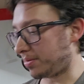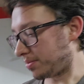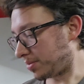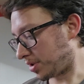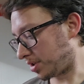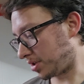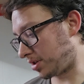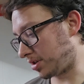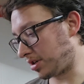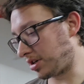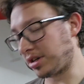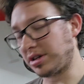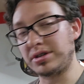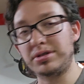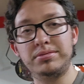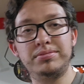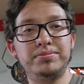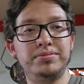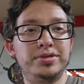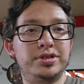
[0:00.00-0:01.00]
but it
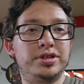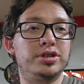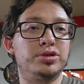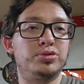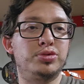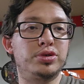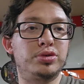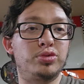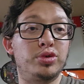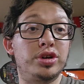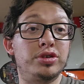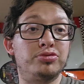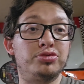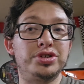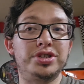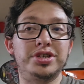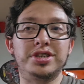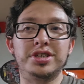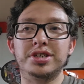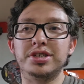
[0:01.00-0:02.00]
doesn't want to work
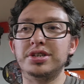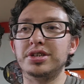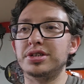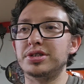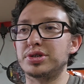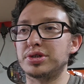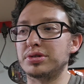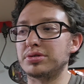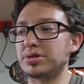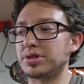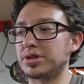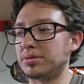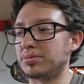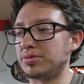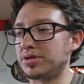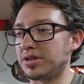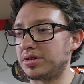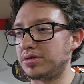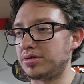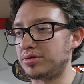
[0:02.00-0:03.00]
with the key, so it's something
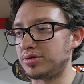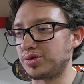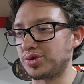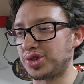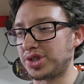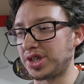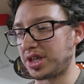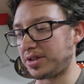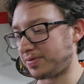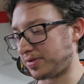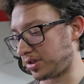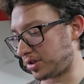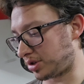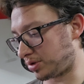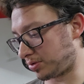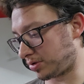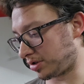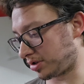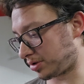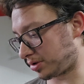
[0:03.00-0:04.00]
with the neutral safety
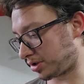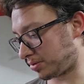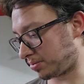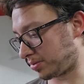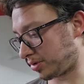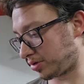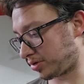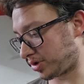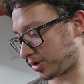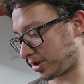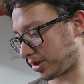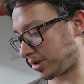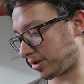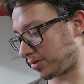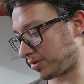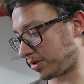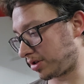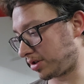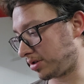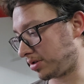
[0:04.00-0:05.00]
switch, most
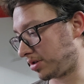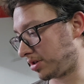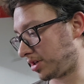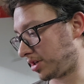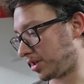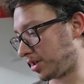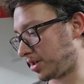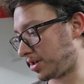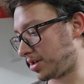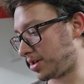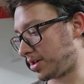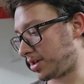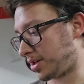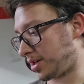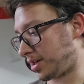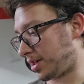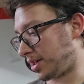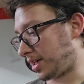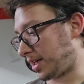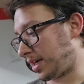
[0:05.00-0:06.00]
likely.
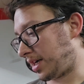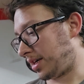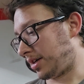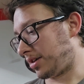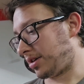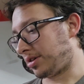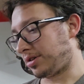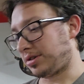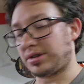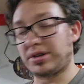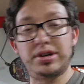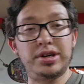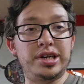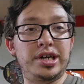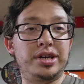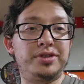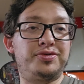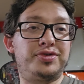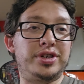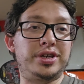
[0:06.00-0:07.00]
So I
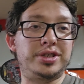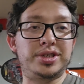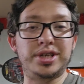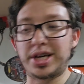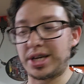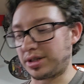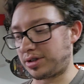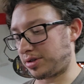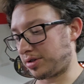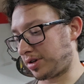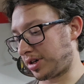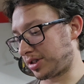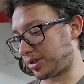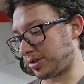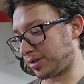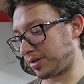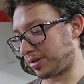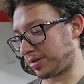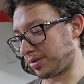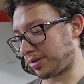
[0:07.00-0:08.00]
gotta fix that too.
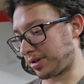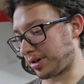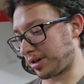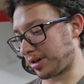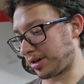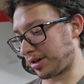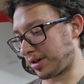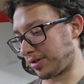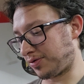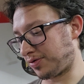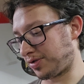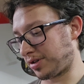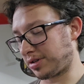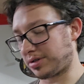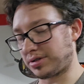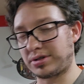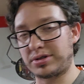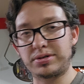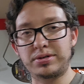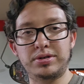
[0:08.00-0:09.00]
That's another thing I gotta
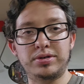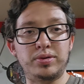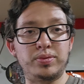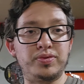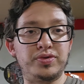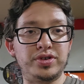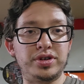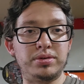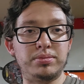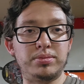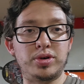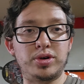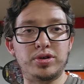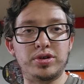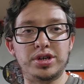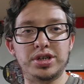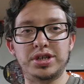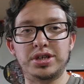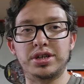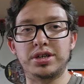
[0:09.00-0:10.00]
fix. Hopefully
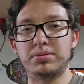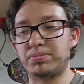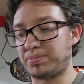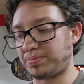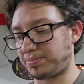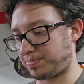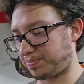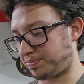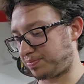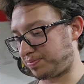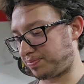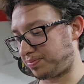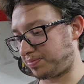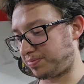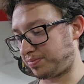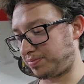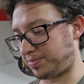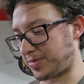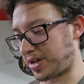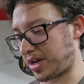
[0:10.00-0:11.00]
tomorrow I can get
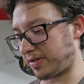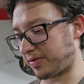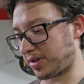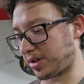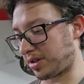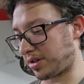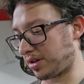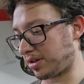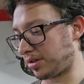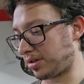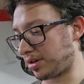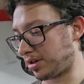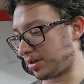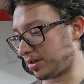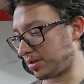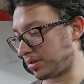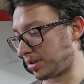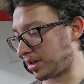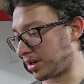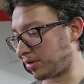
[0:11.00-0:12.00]
everything
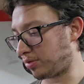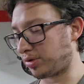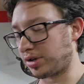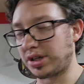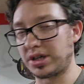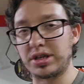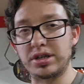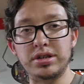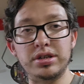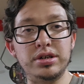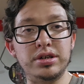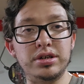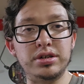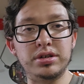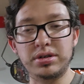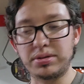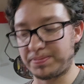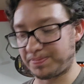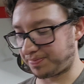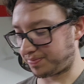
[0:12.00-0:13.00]
done that I want to get done.